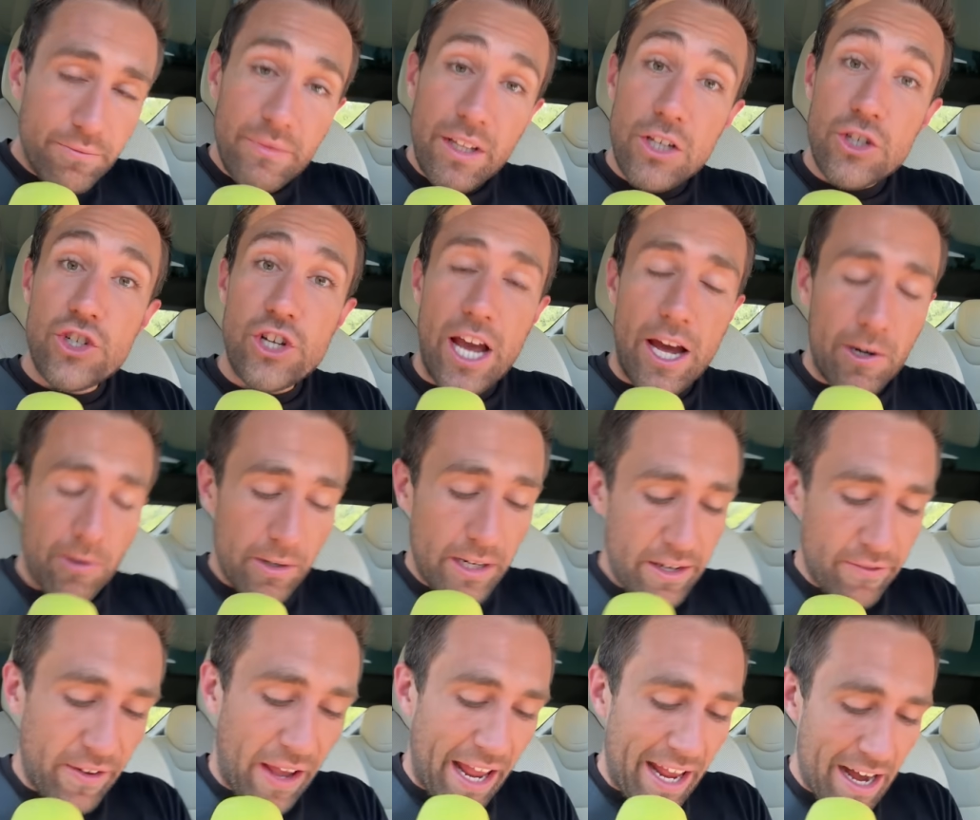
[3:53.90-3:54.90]

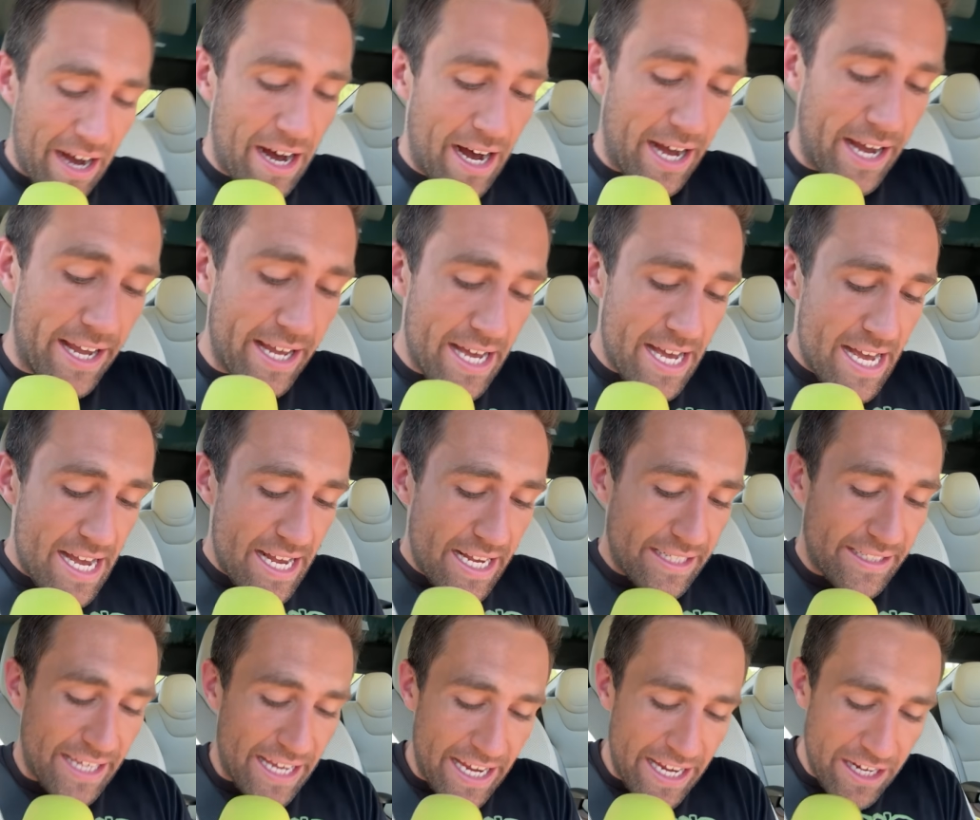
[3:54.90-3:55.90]
generative AI
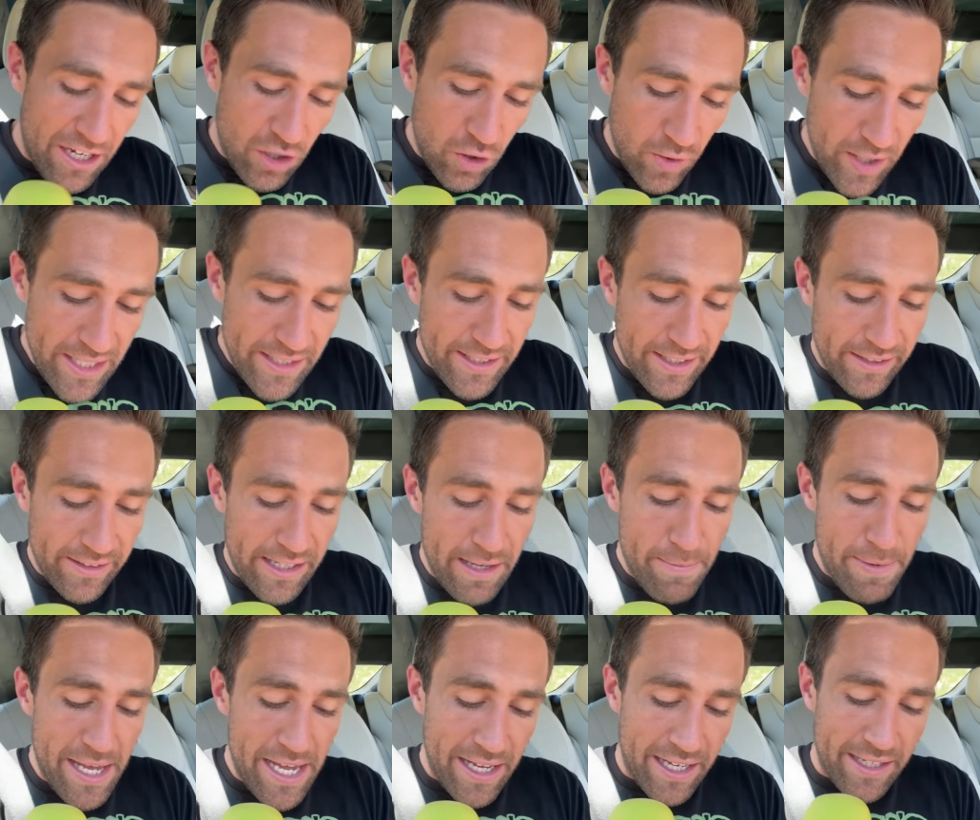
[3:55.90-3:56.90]
is increasingly
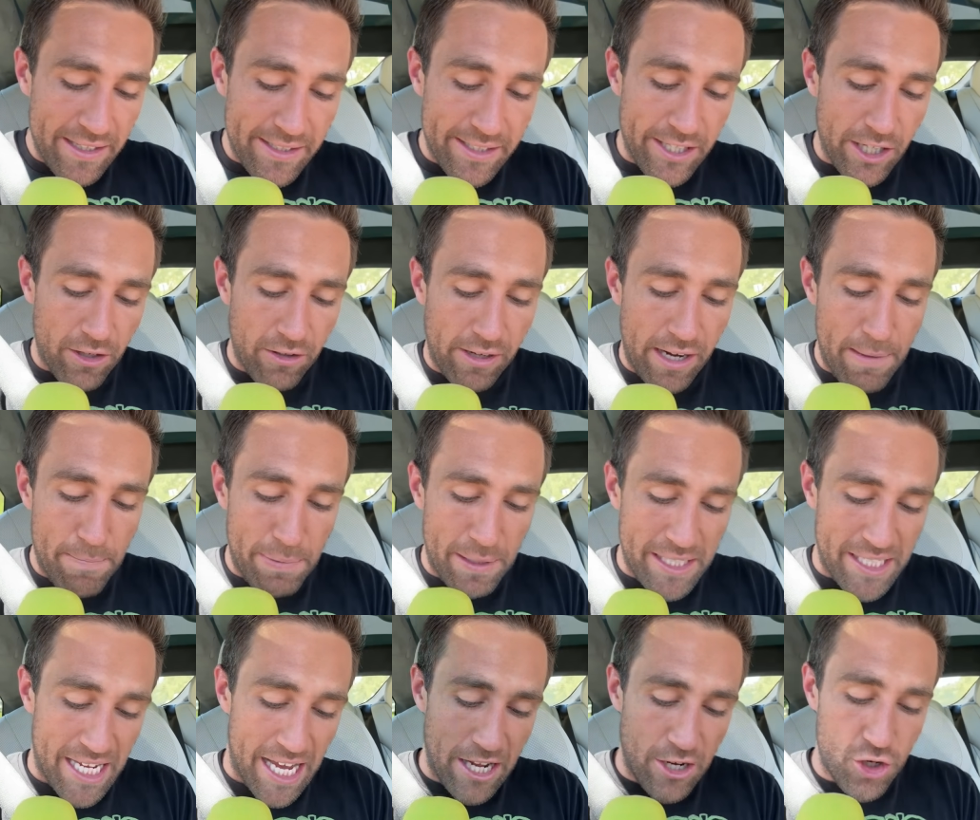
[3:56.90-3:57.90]
being considered a
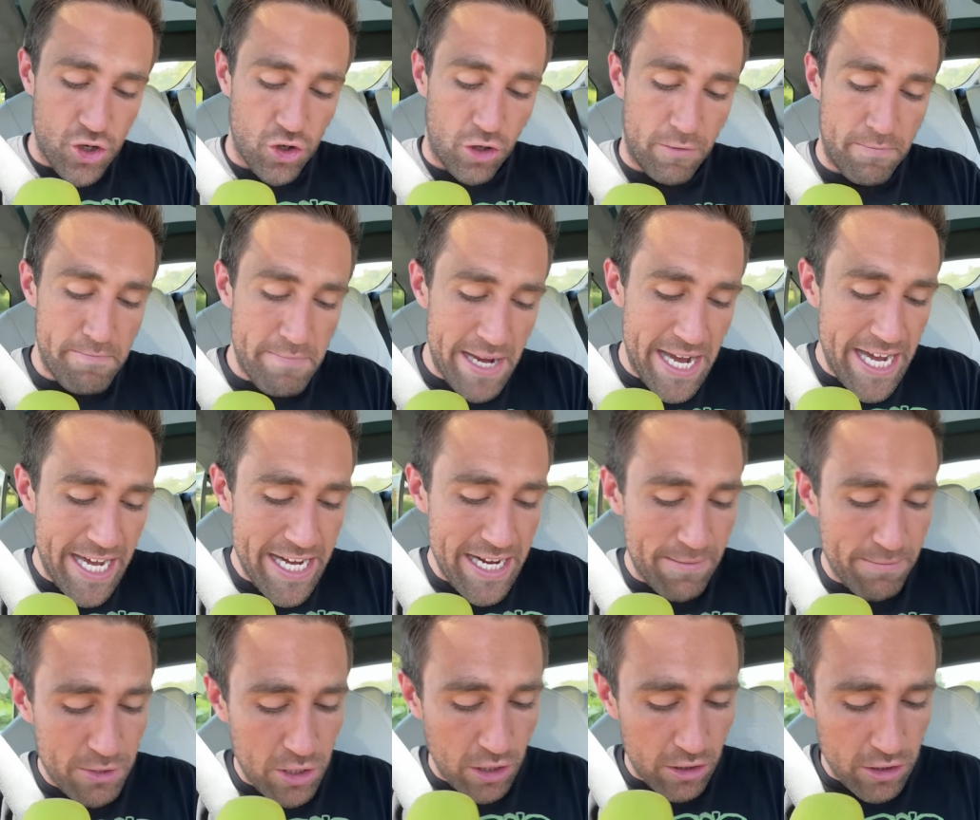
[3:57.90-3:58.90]
potential medium
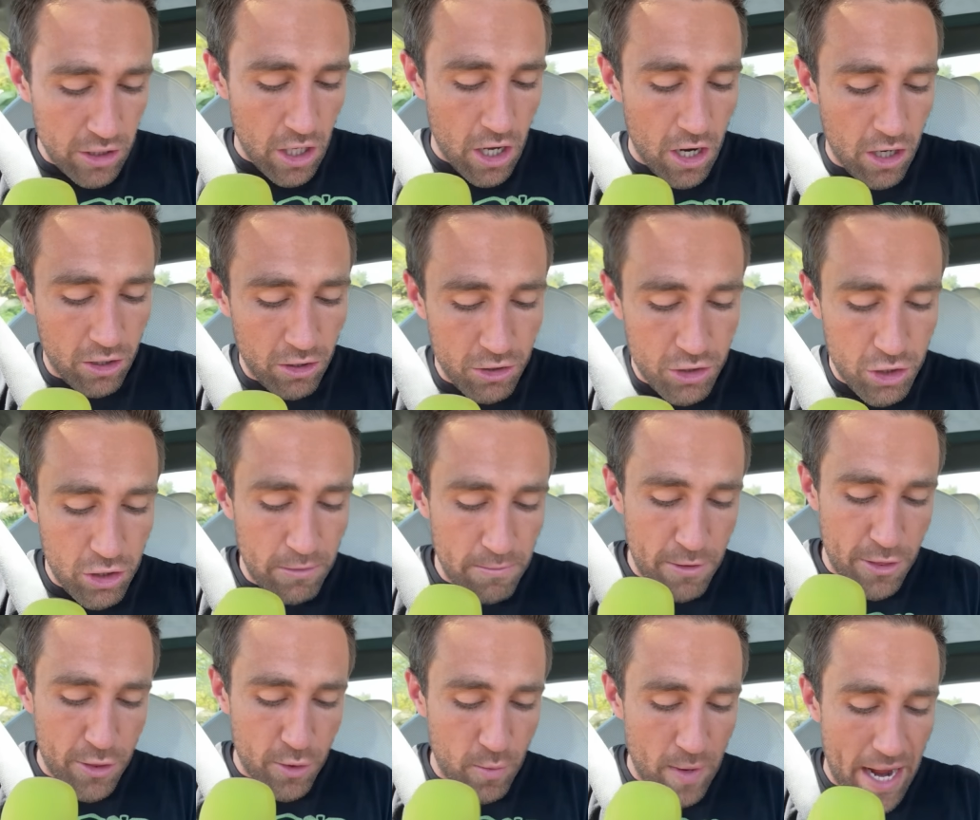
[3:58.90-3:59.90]
to longer term
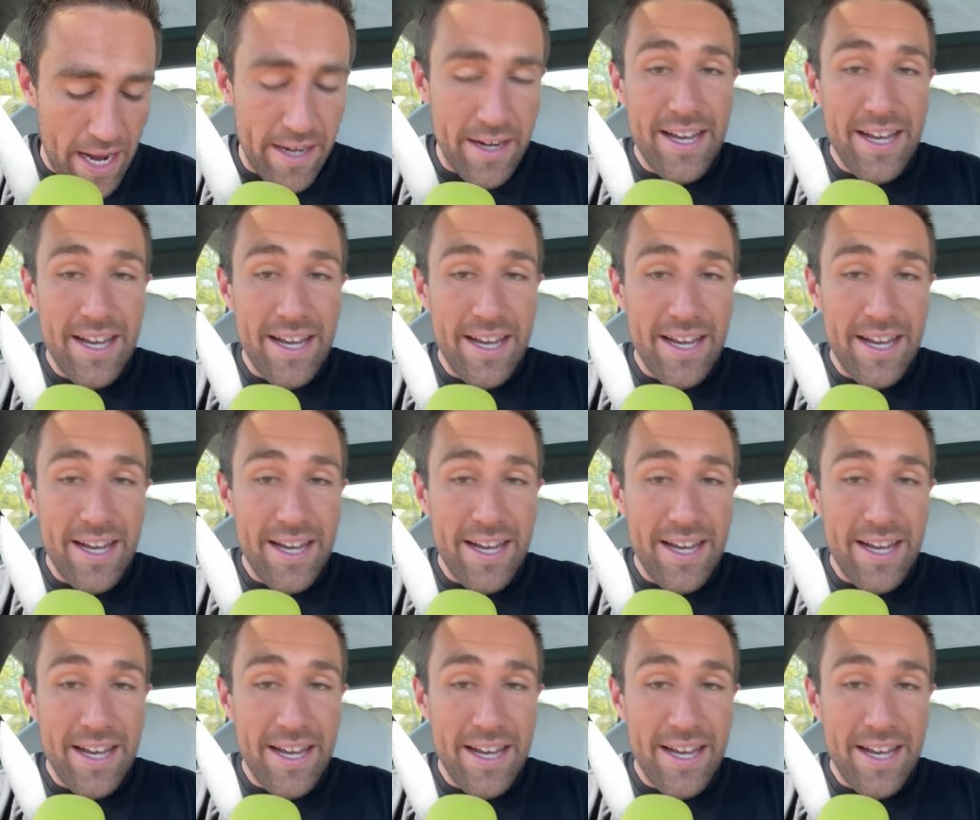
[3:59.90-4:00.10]
threat